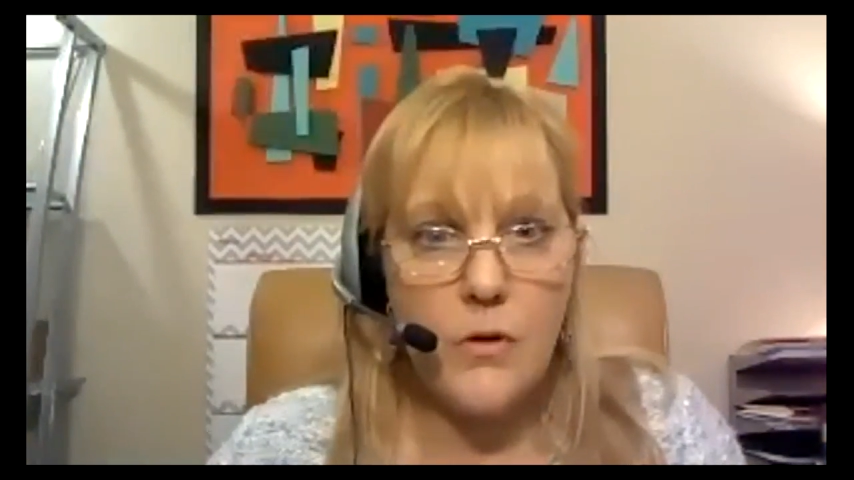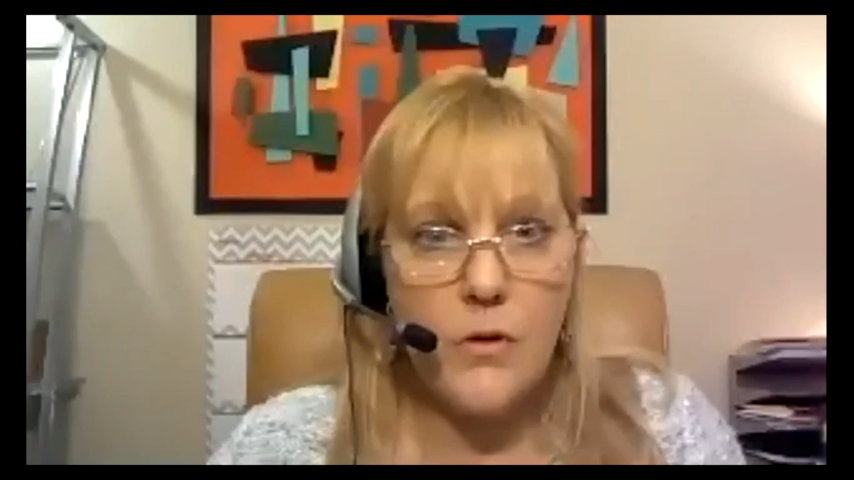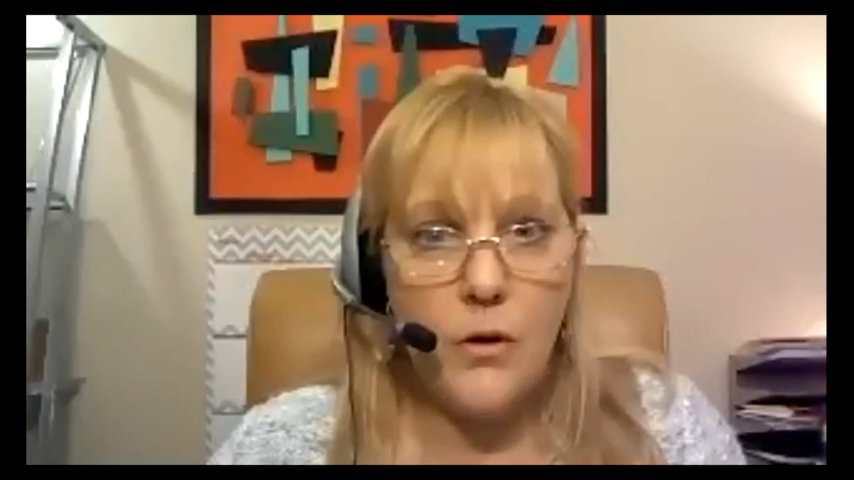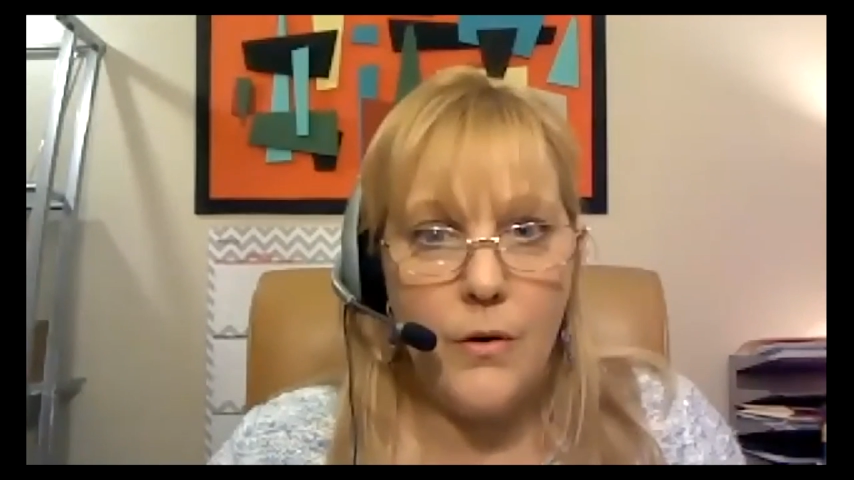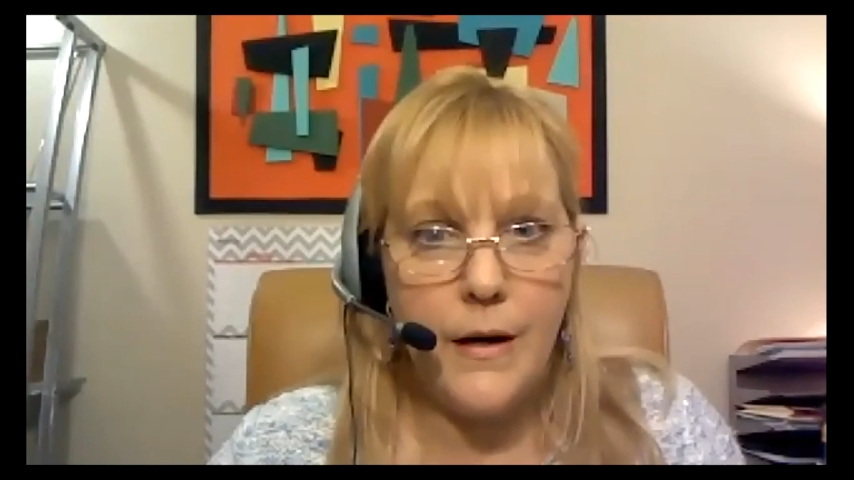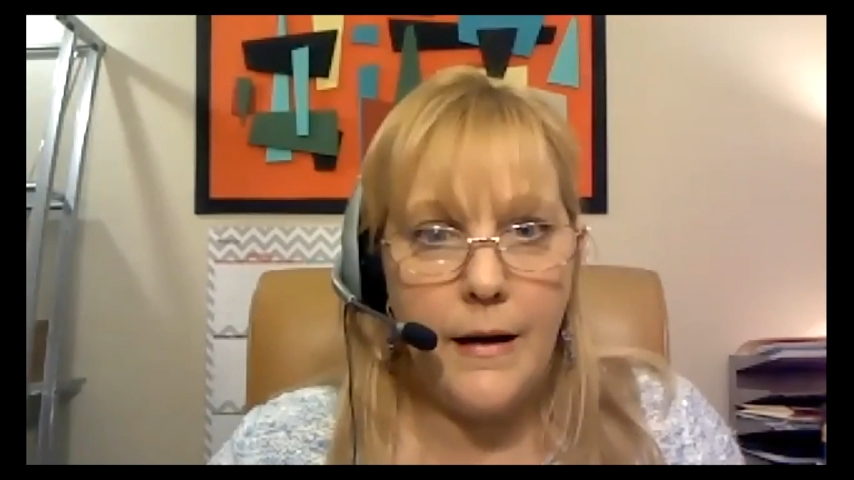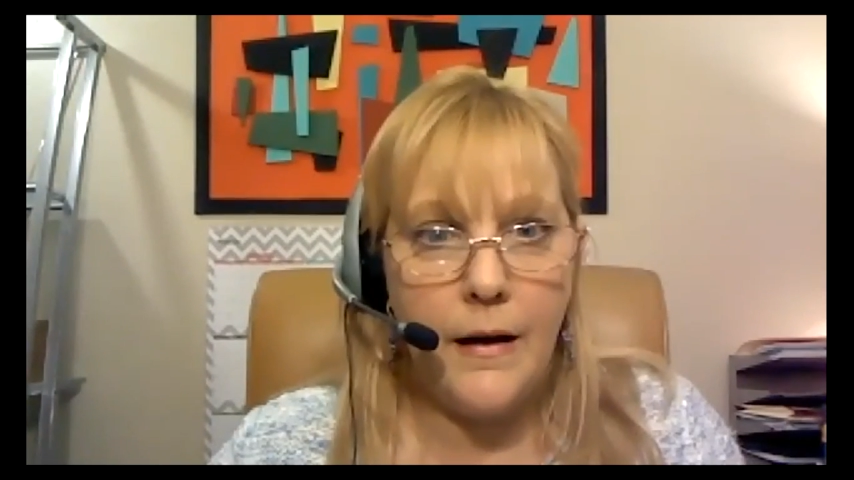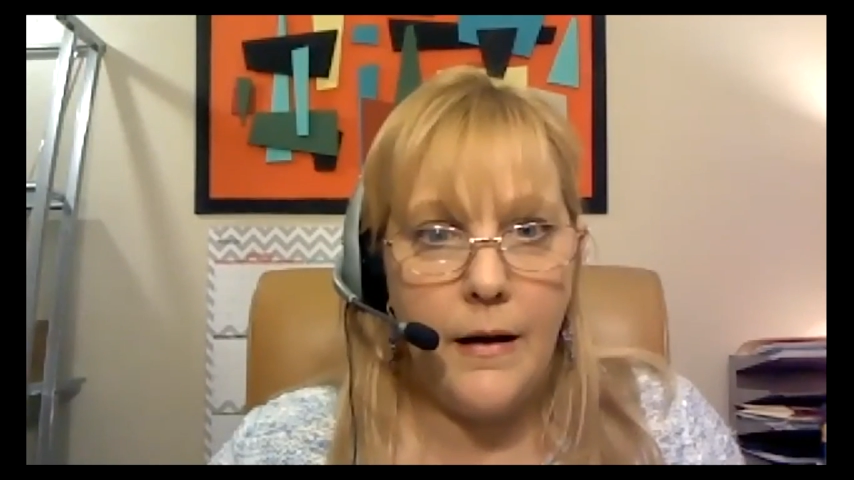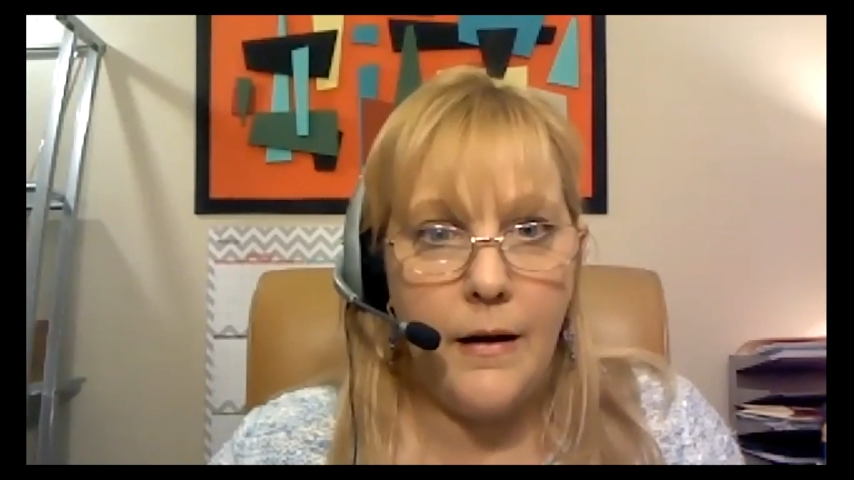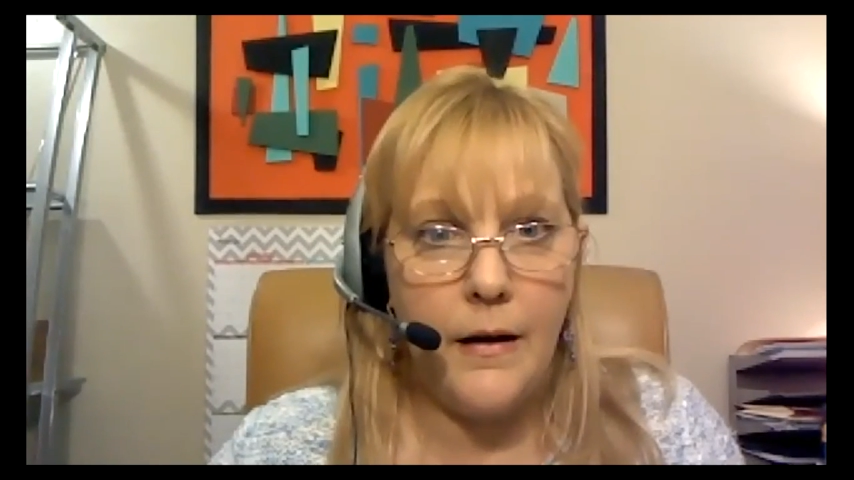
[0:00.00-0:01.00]

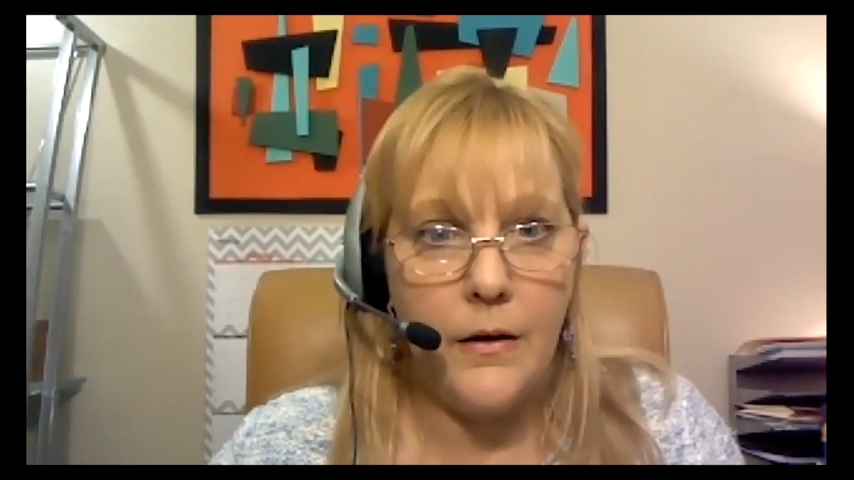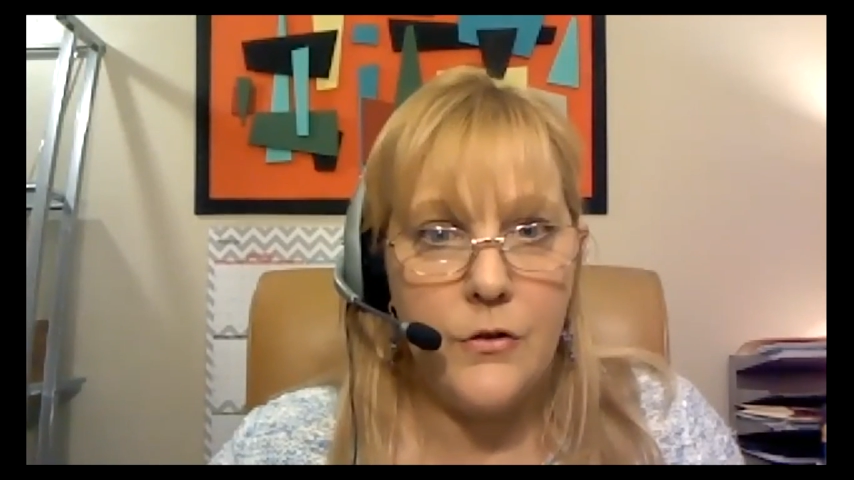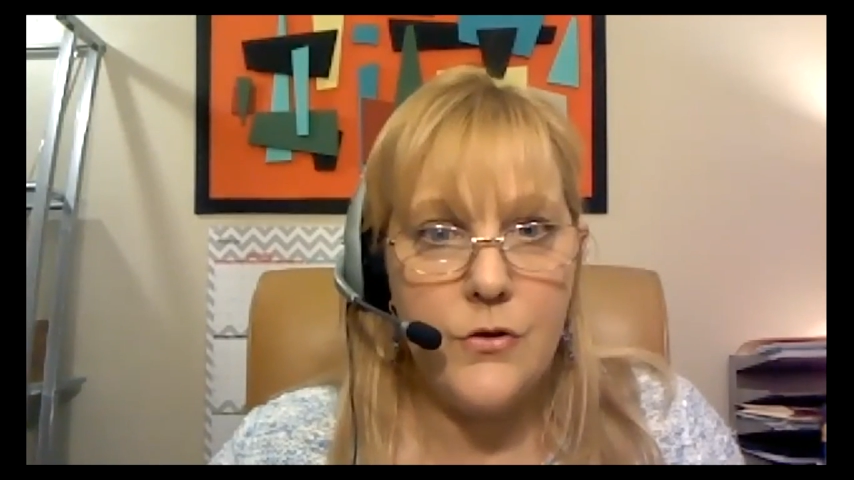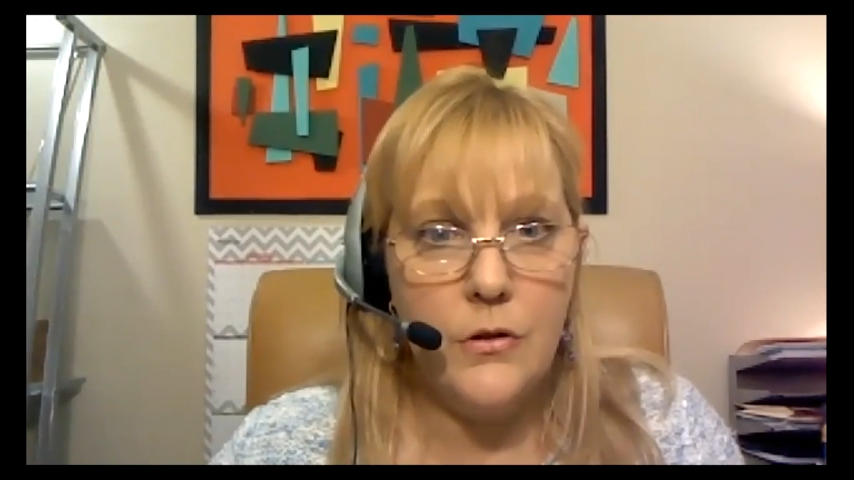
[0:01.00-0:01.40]
Okay,